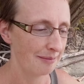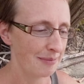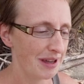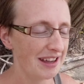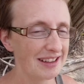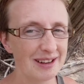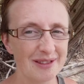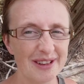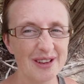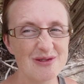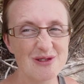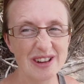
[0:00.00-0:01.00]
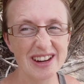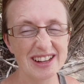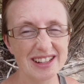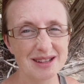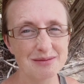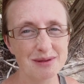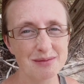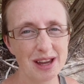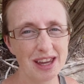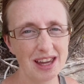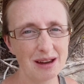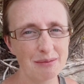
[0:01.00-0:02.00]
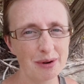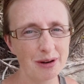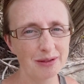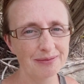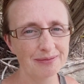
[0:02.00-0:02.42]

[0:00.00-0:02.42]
because I really wanted it to be my camper.